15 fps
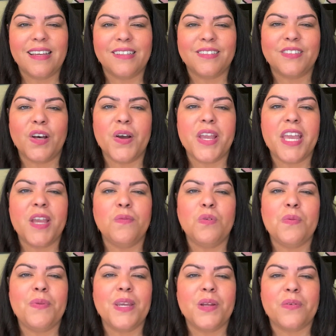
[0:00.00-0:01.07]
So it
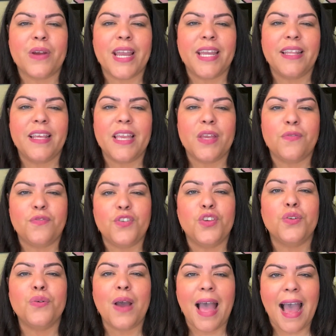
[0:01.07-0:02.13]
would be great if
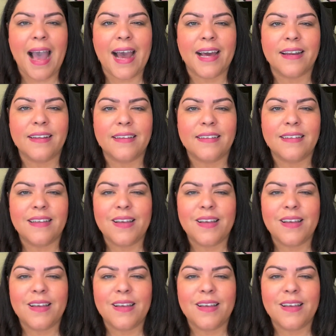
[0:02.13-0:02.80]
you had